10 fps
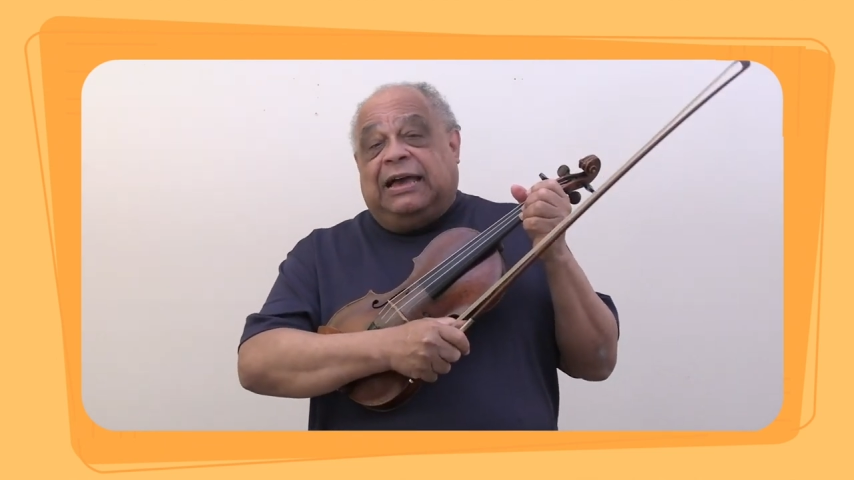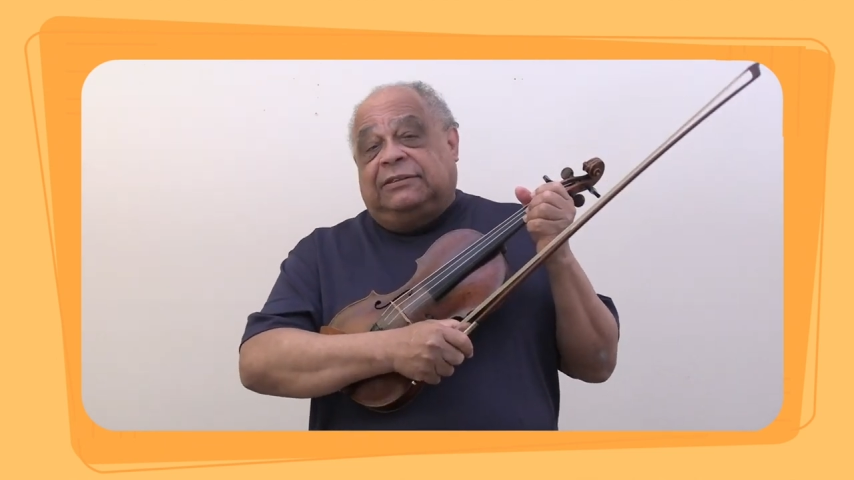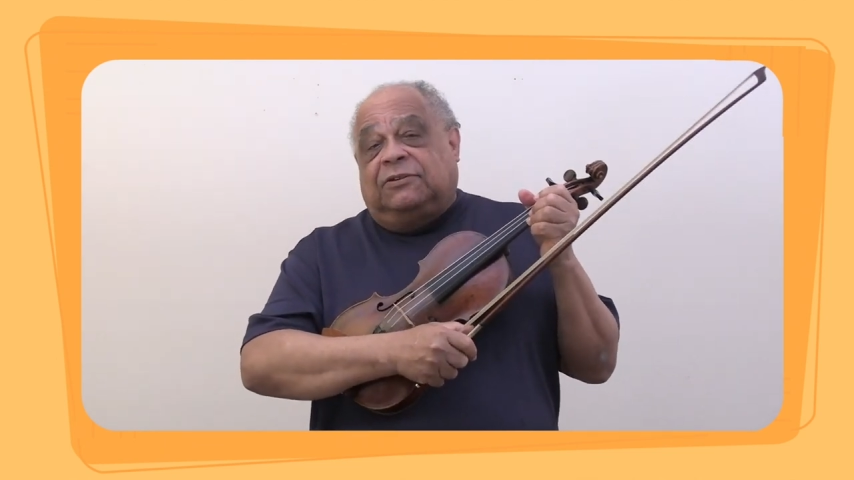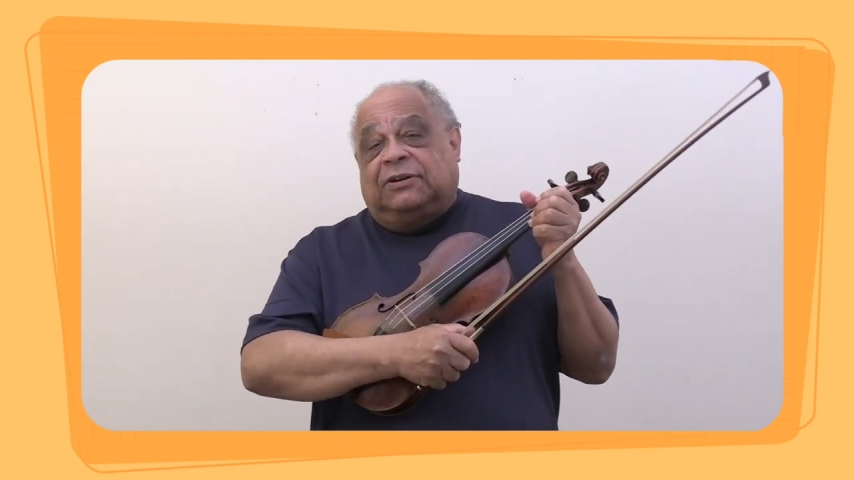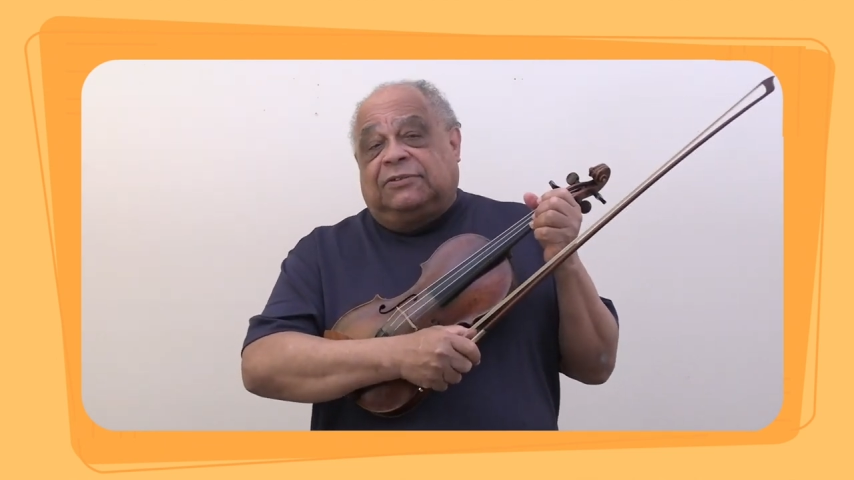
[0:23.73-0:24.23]
I
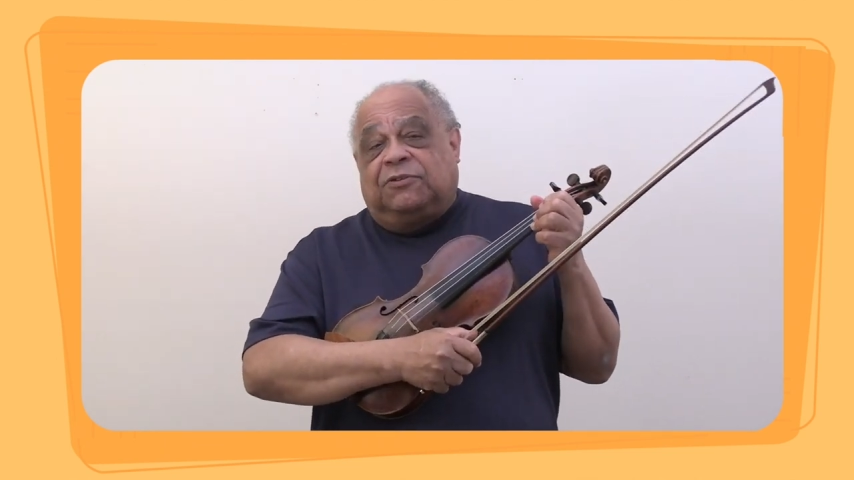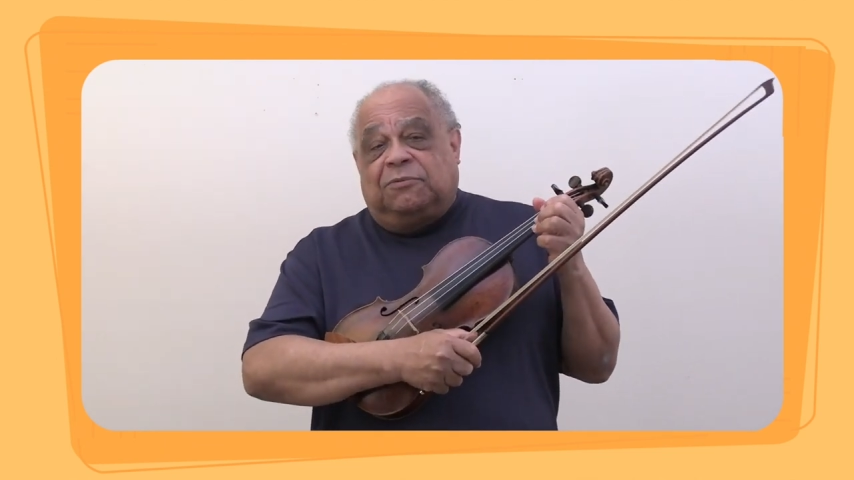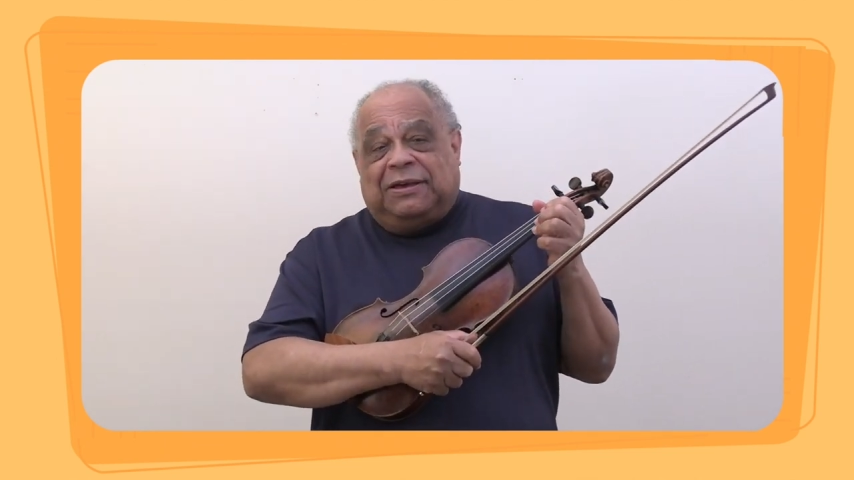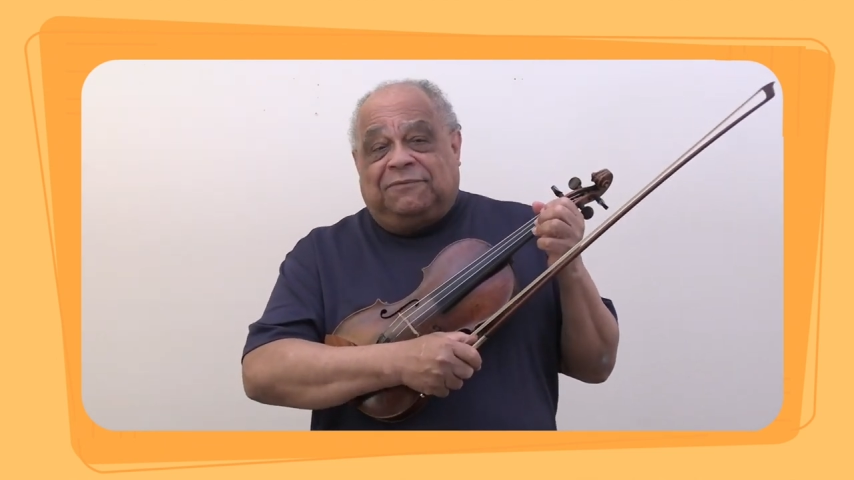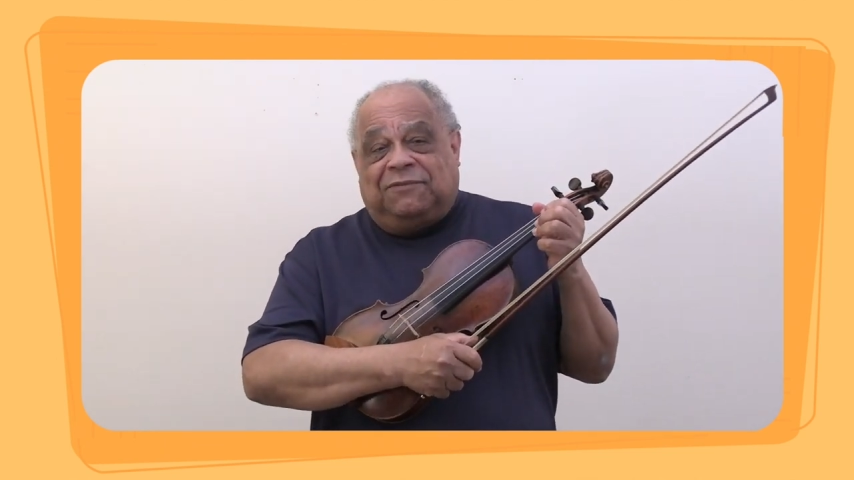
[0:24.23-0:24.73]
talked
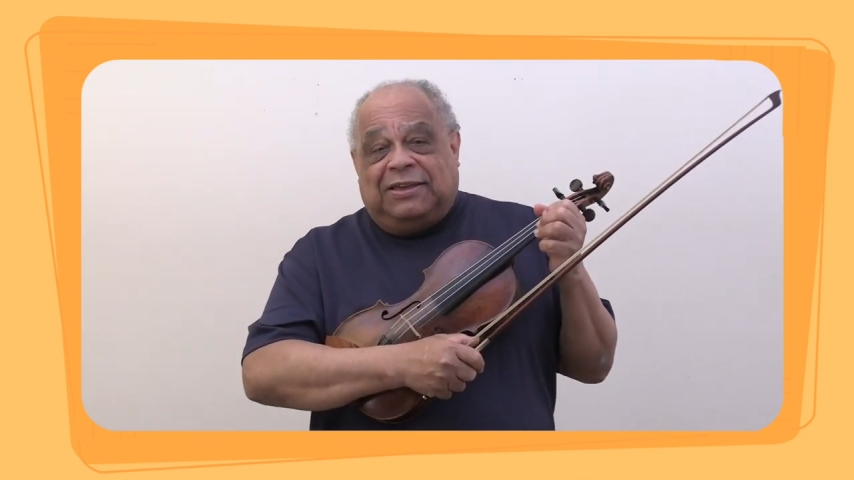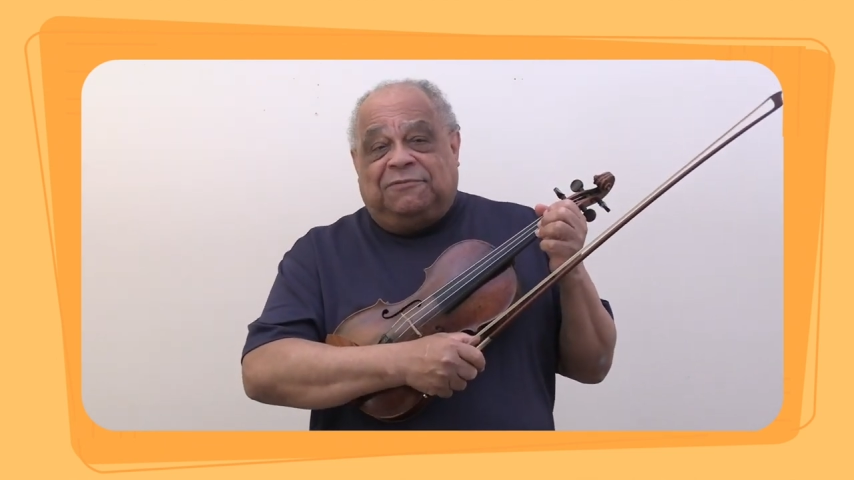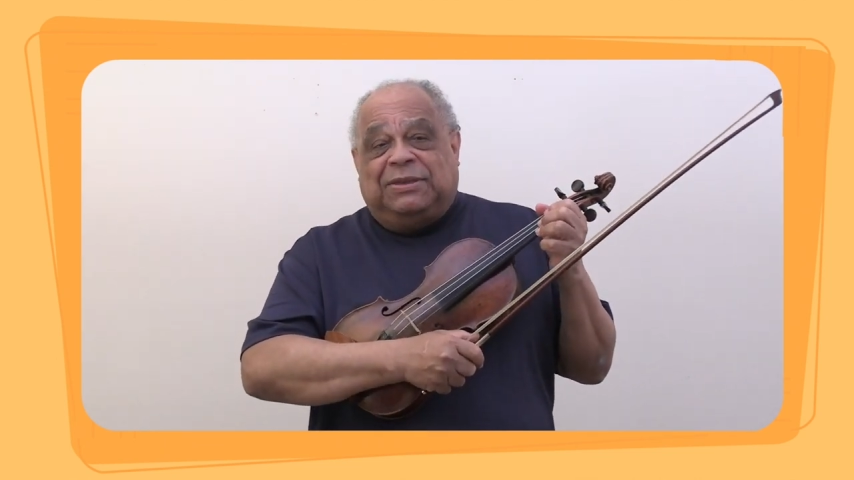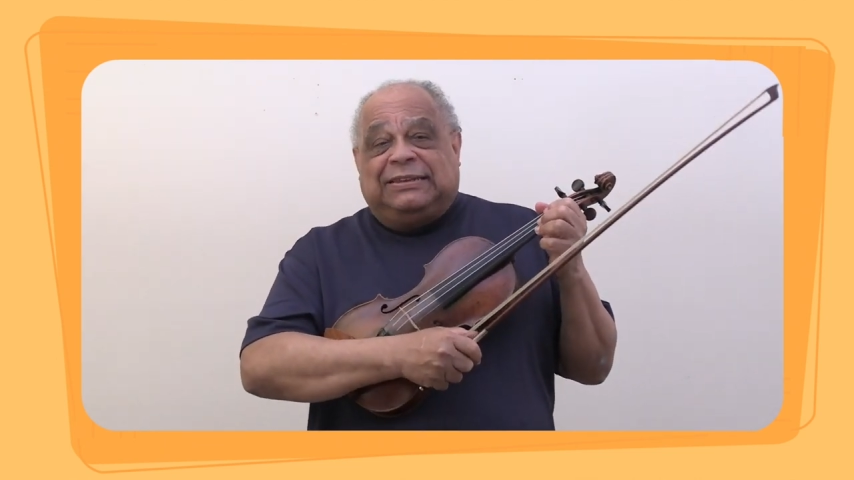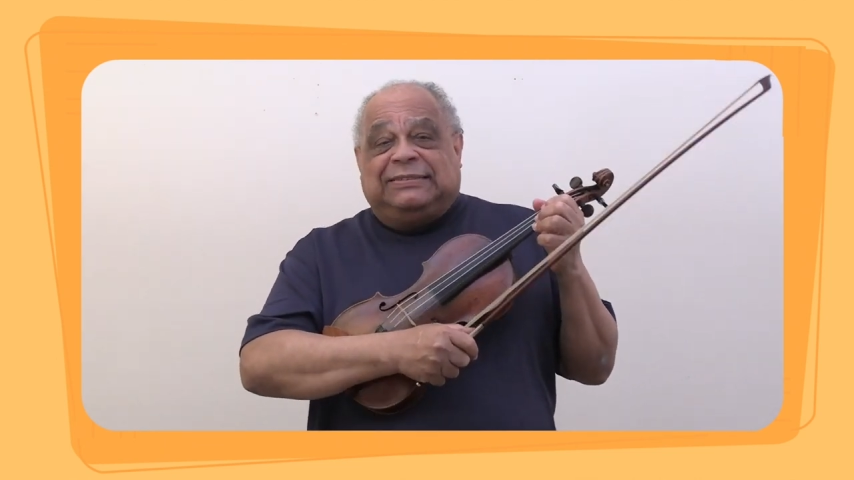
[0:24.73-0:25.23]
for about
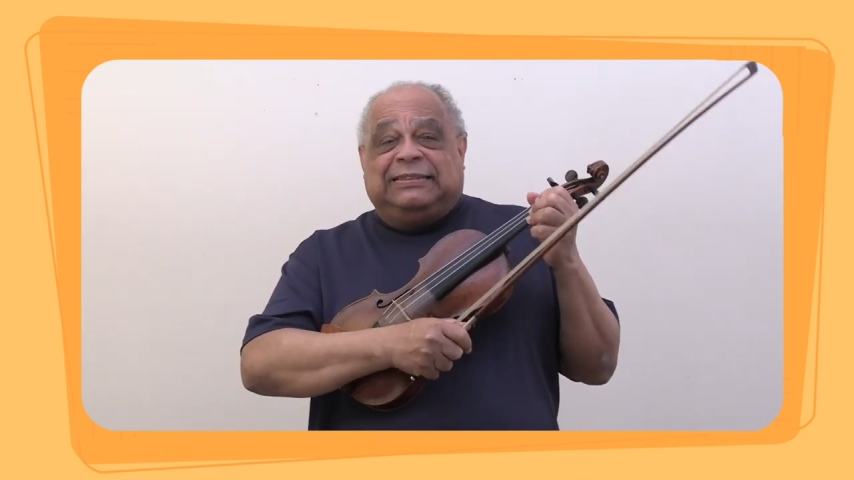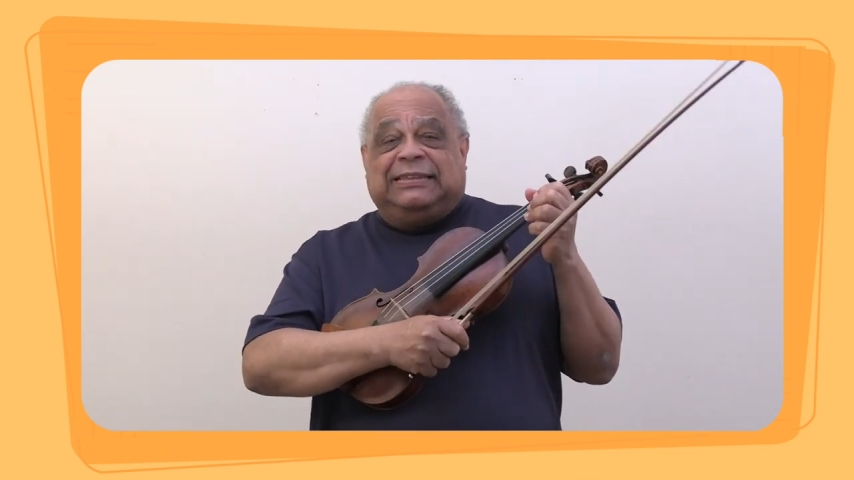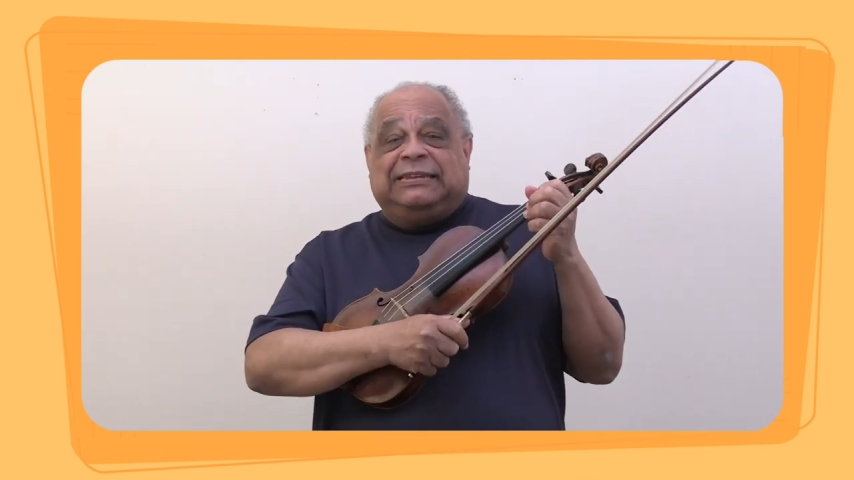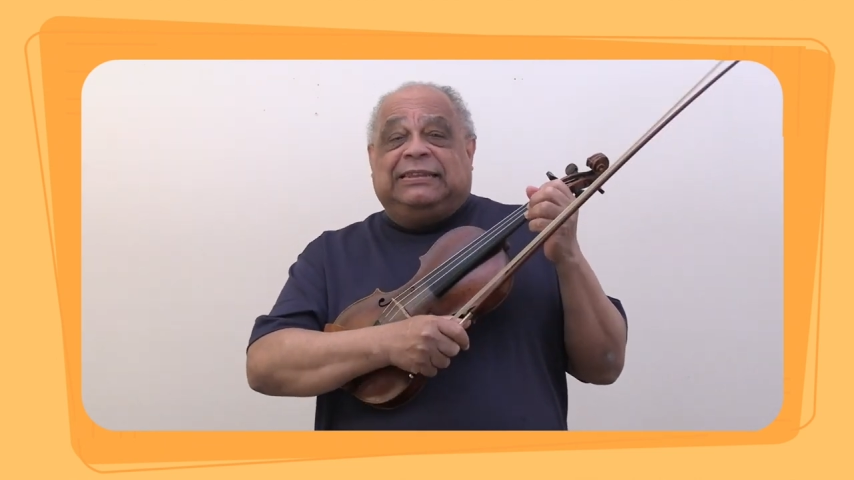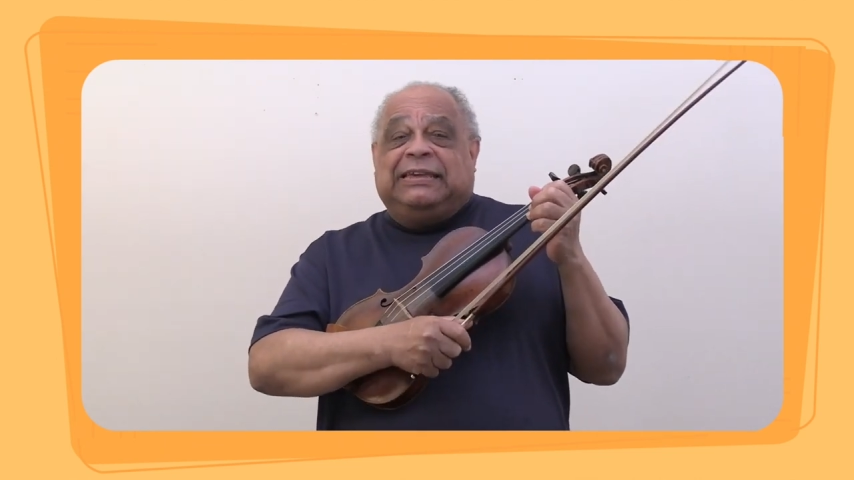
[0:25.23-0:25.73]
five minutes
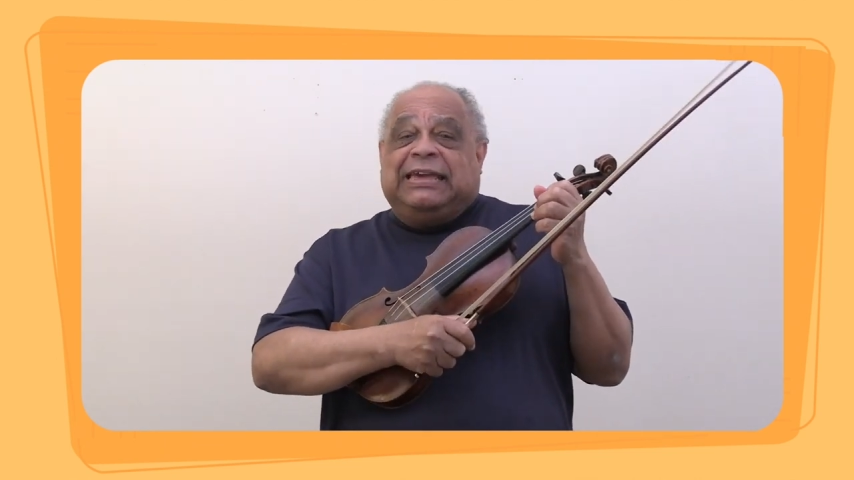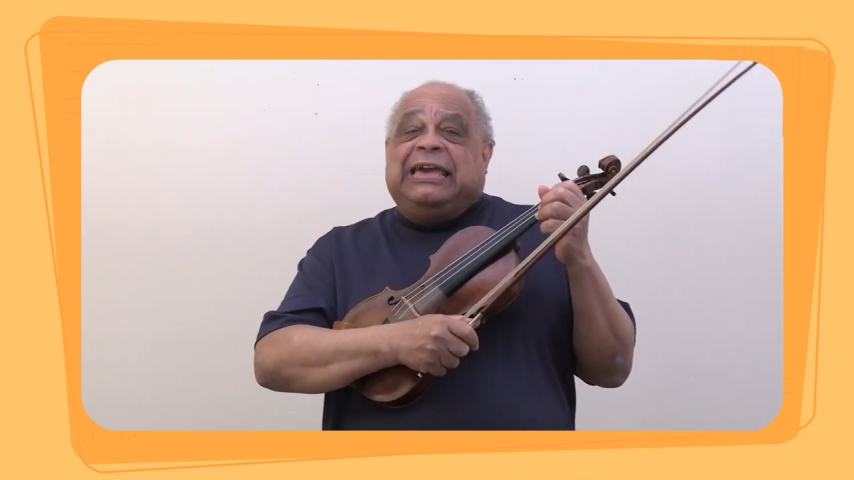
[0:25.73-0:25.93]
and then